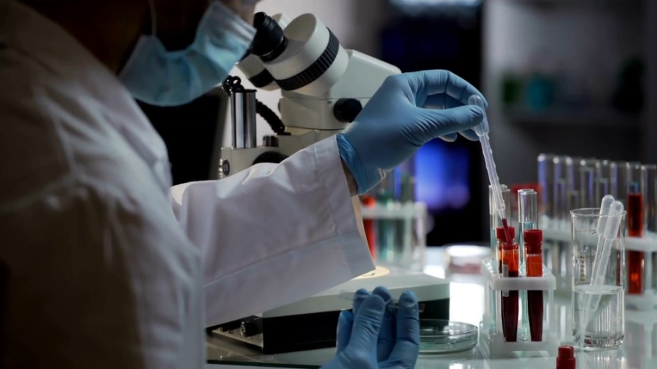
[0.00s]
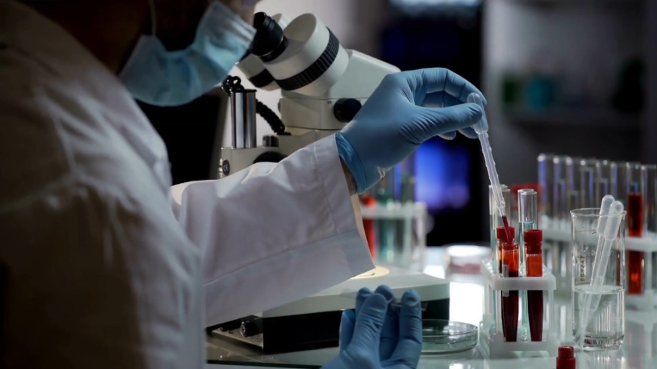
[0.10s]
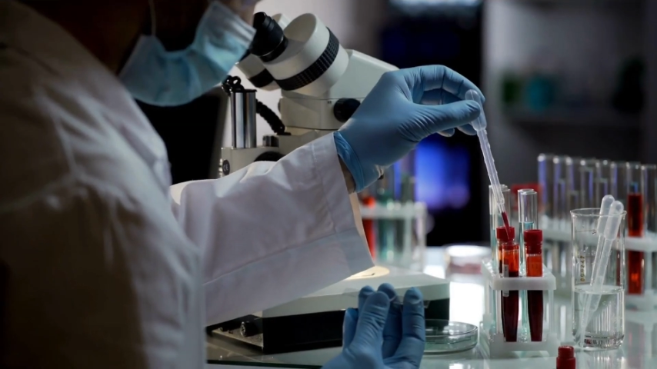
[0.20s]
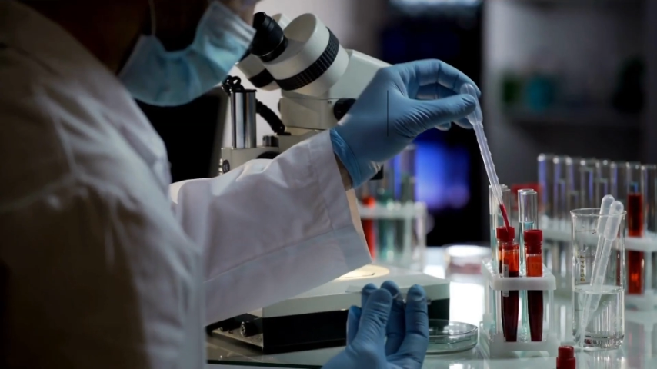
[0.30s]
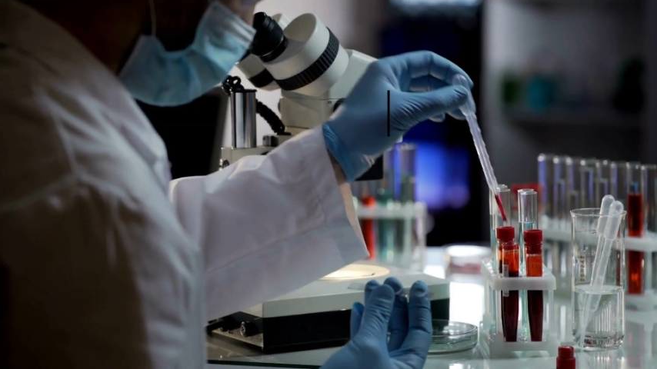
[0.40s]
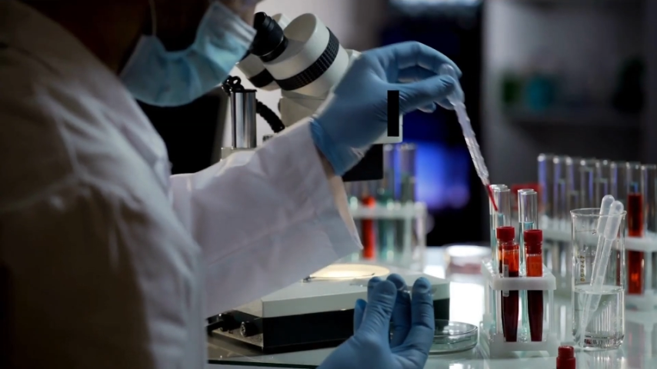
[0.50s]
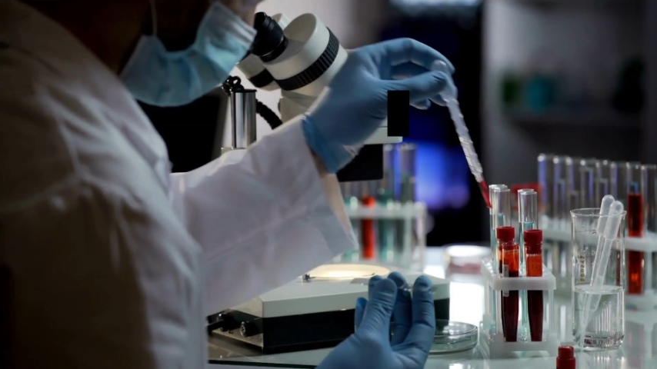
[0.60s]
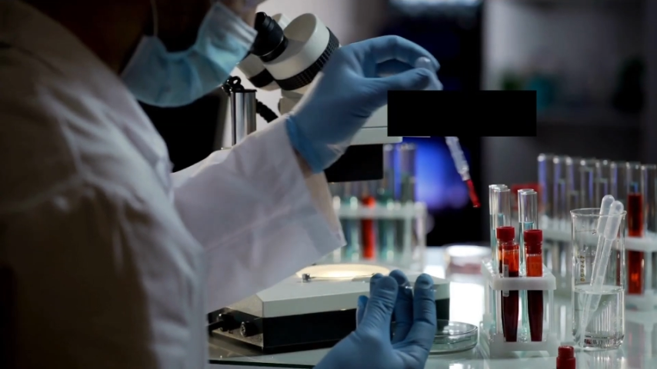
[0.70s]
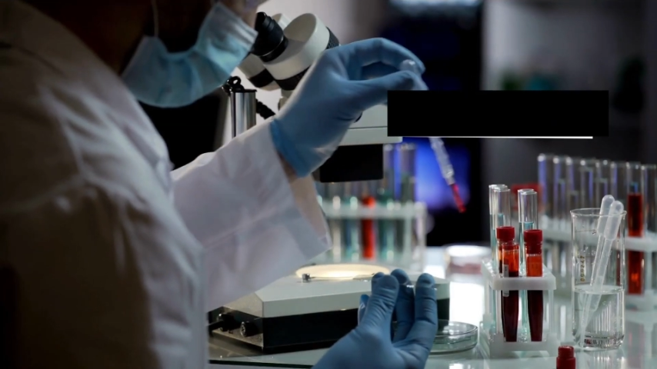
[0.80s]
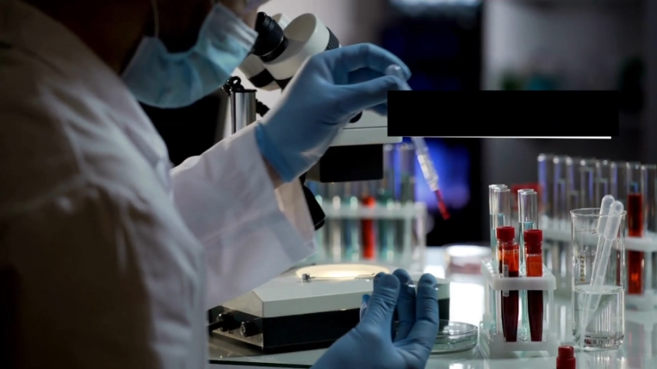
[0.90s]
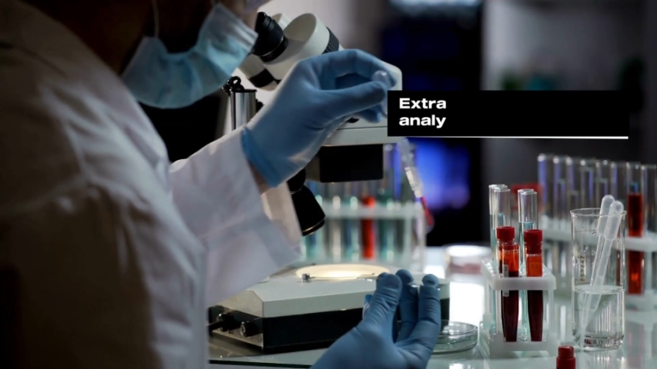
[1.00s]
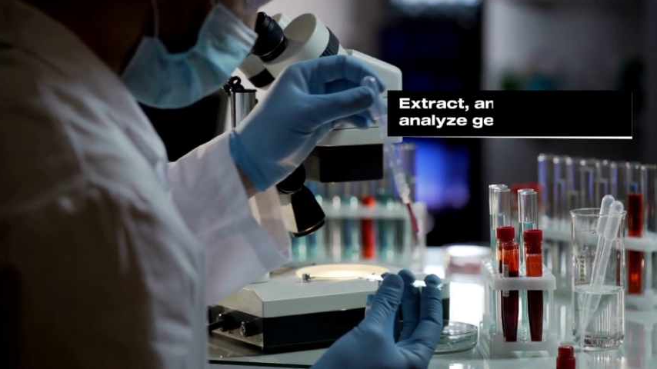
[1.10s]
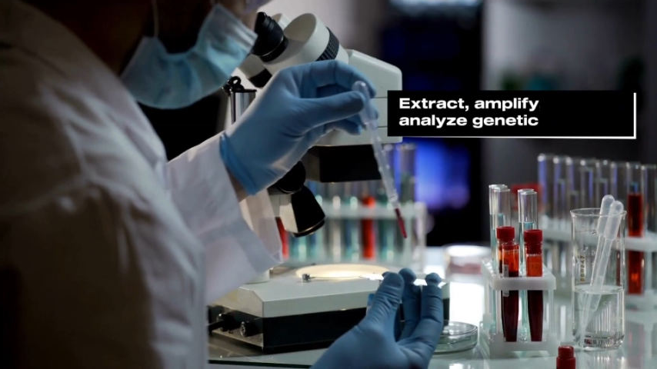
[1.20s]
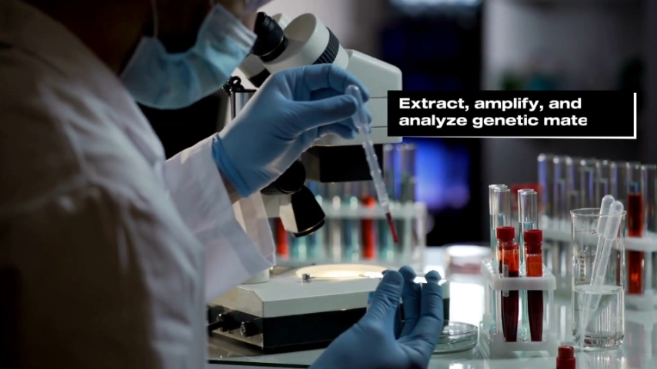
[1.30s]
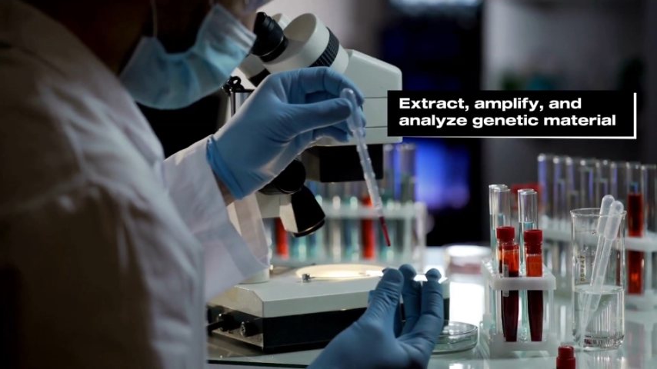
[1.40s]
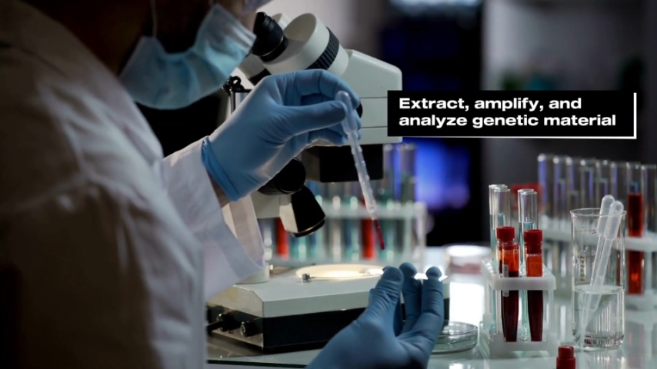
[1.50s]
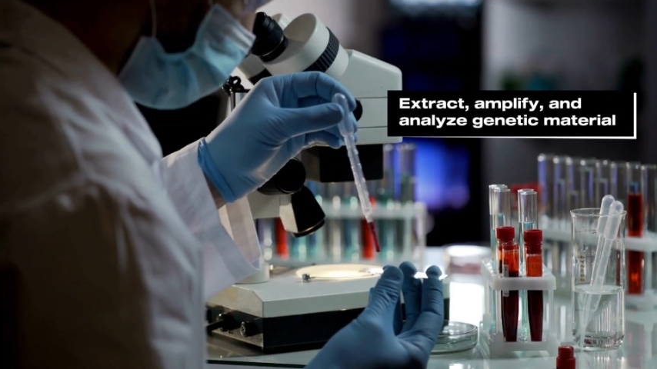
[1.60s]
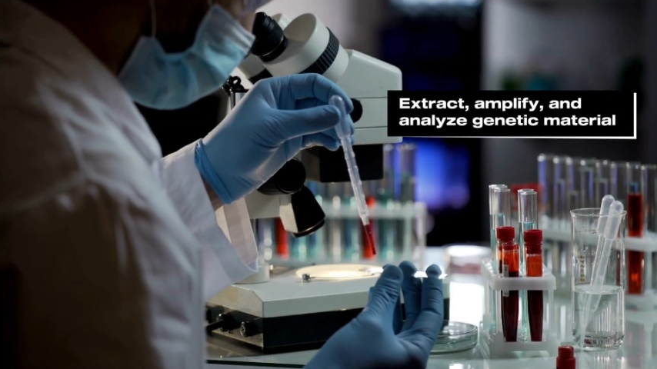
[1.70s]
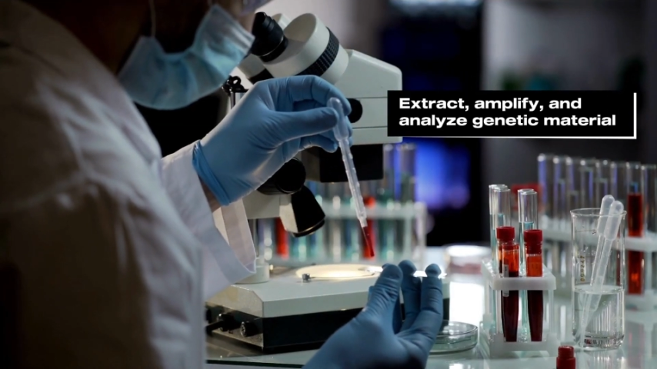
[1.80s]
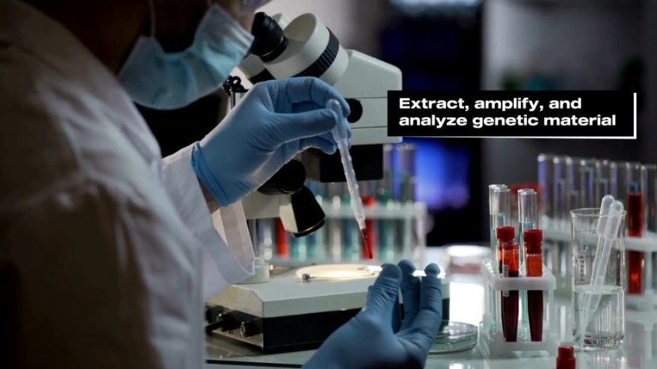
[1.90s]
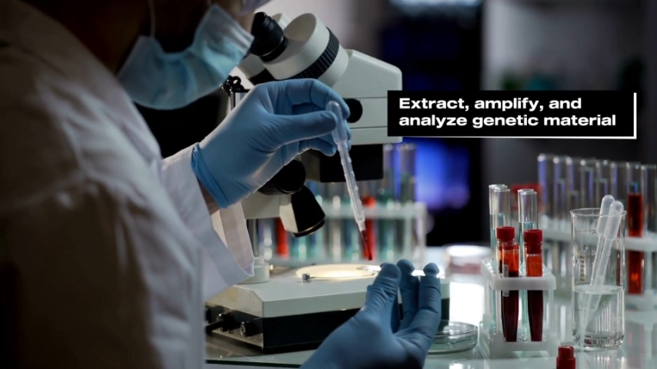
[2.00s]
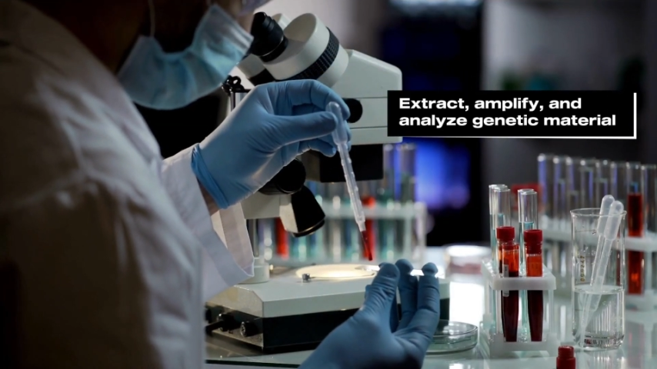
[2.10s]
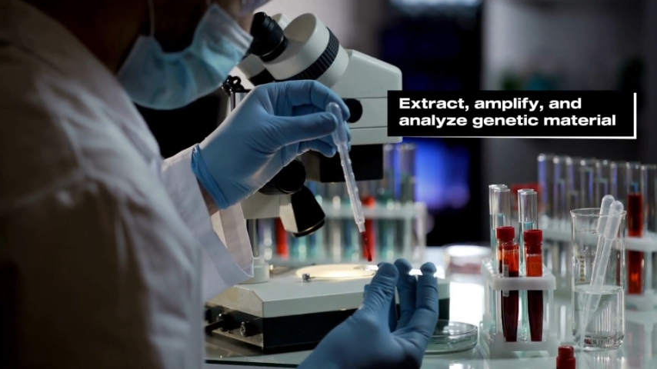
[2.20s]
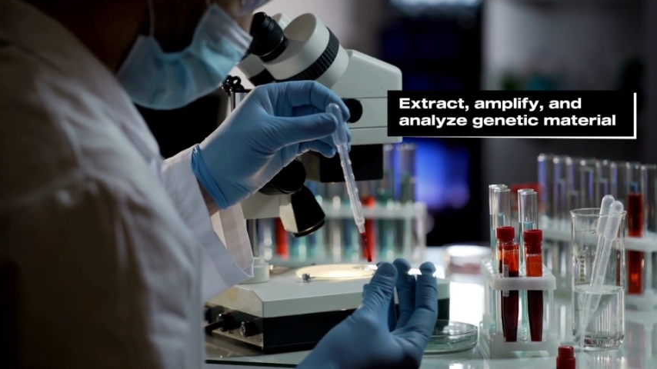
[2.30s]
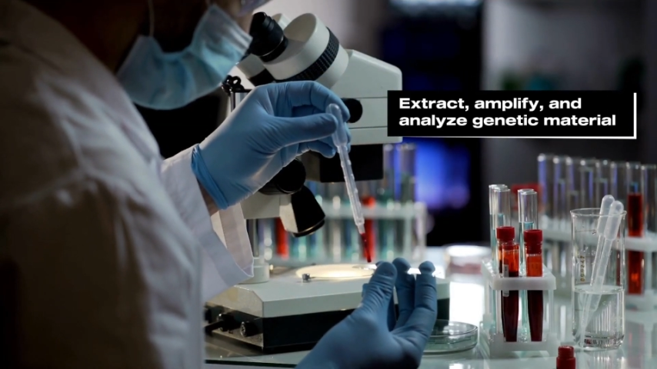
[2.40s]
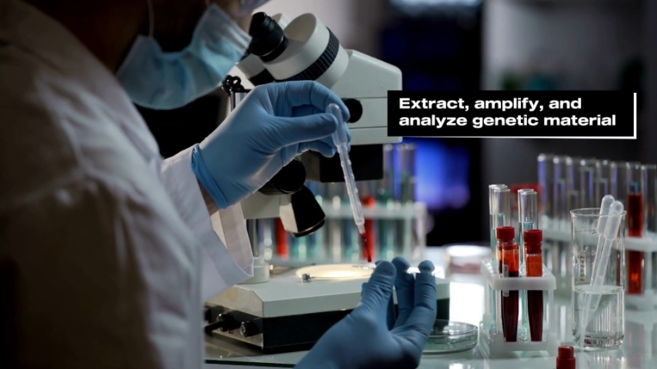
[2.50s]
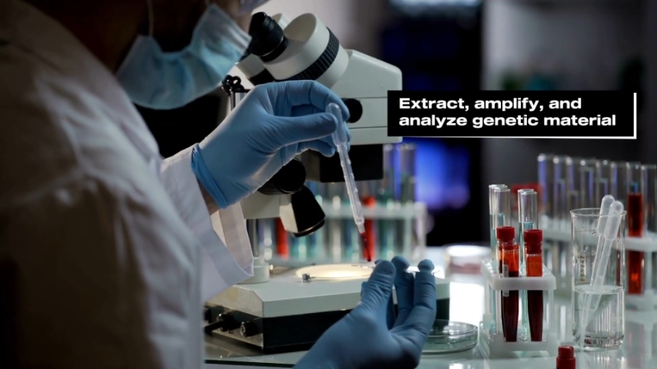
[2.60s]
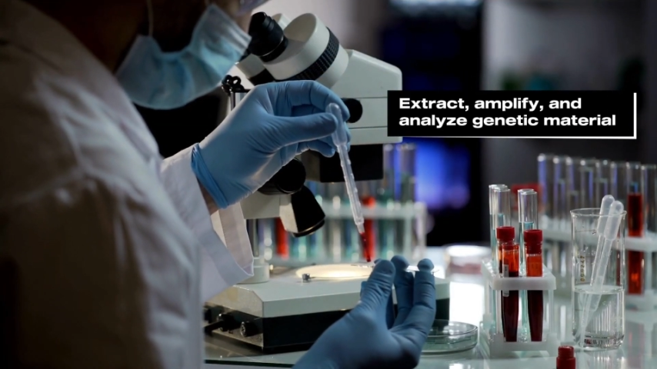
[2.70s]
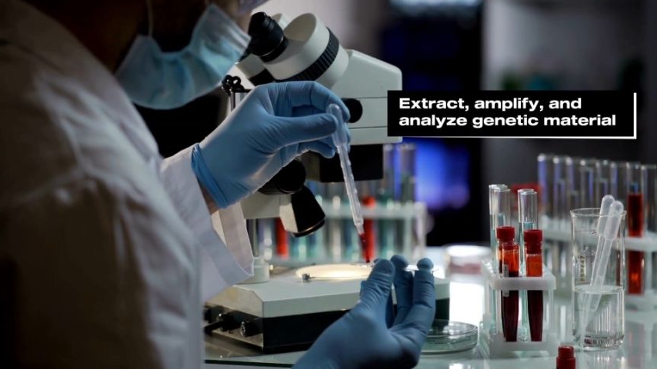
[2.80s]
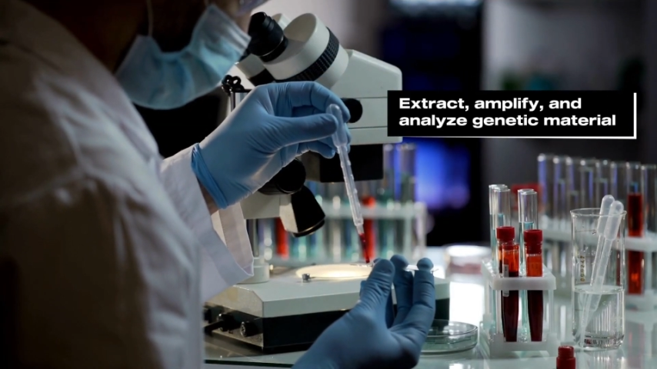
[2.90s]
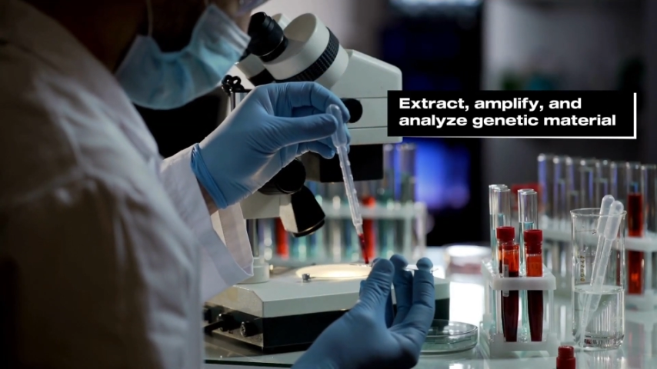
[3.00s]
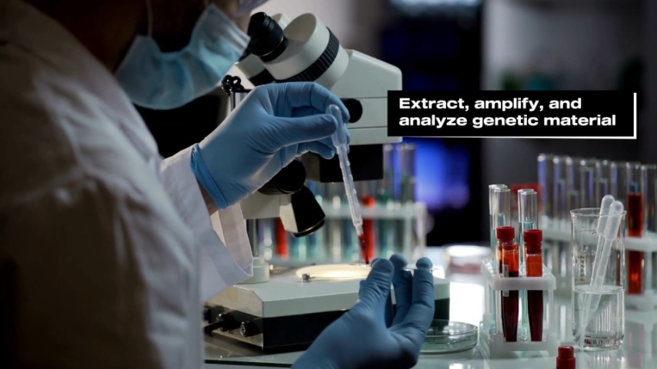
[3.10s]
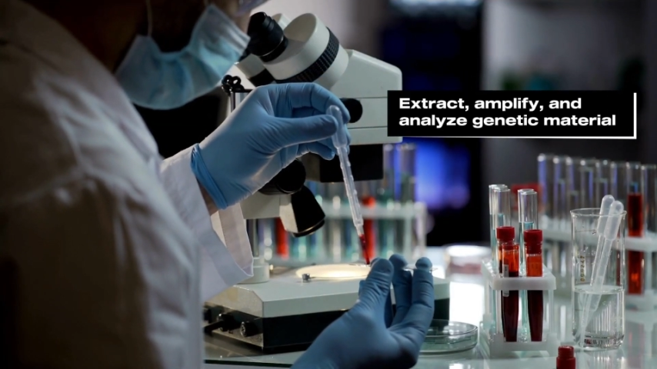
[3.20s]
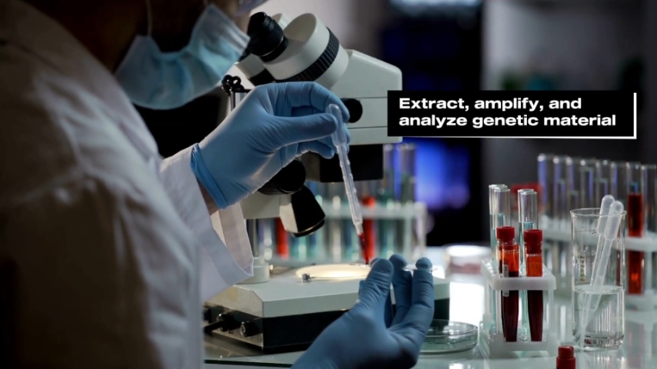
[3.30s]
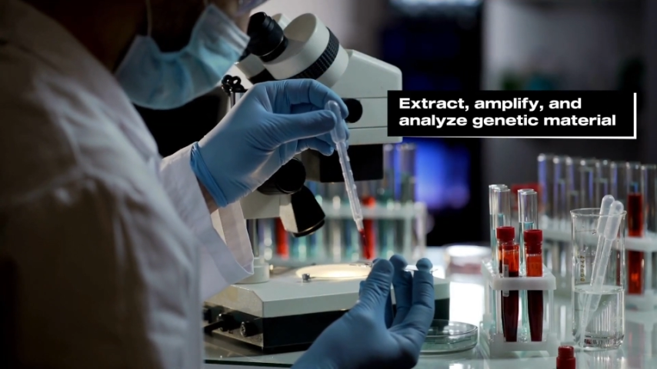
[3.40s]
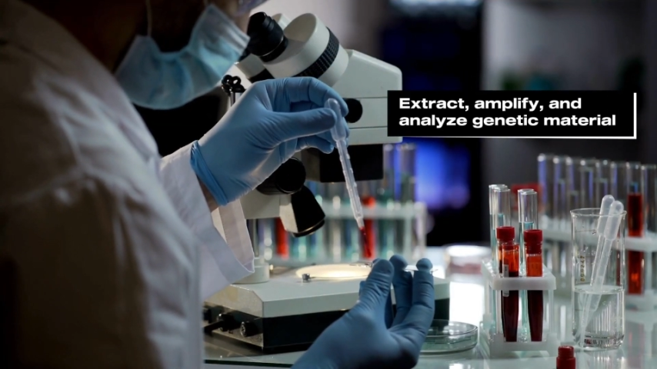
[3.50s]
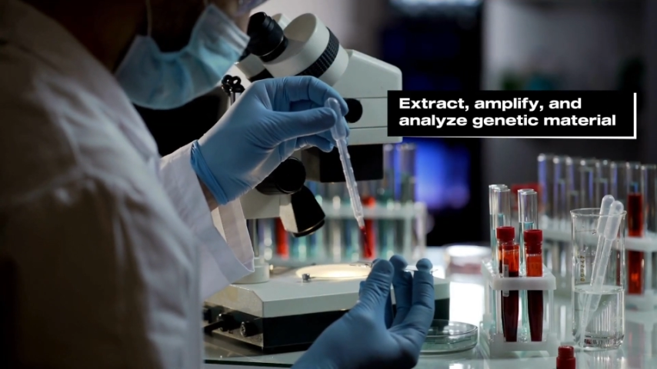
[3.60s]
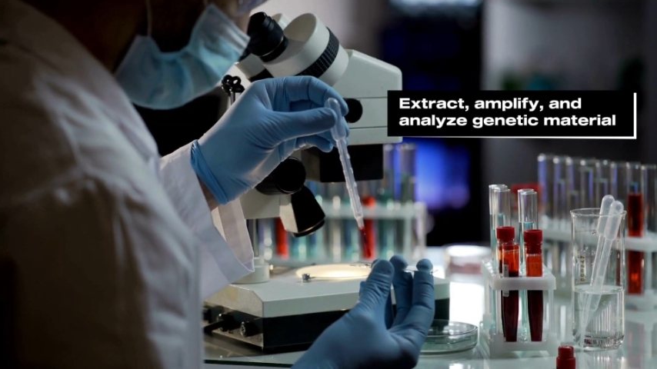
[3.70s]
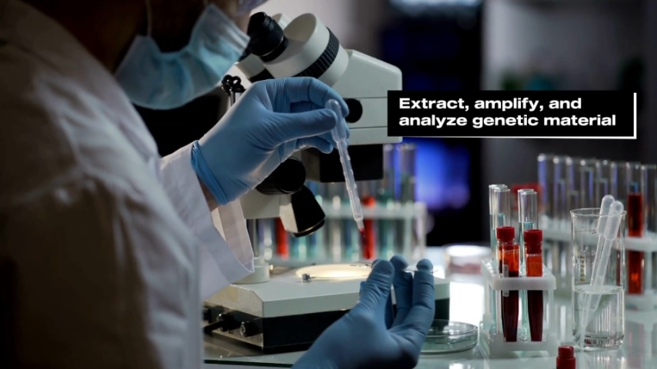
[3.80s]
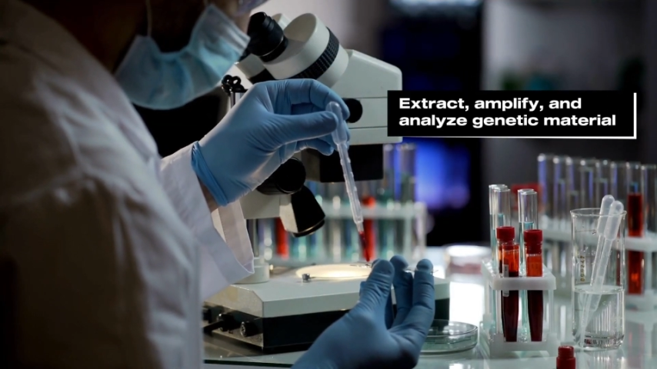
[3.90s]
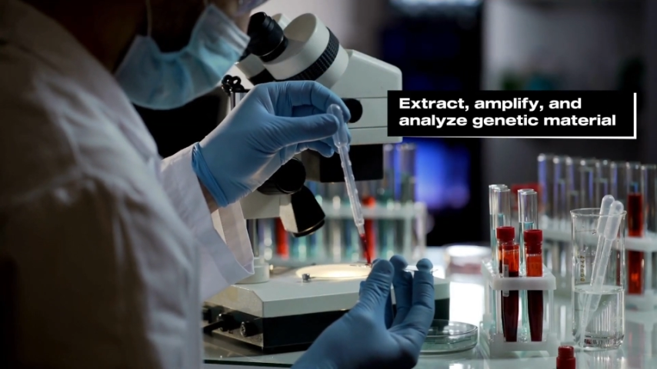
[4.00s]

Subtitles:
(no speaker visible)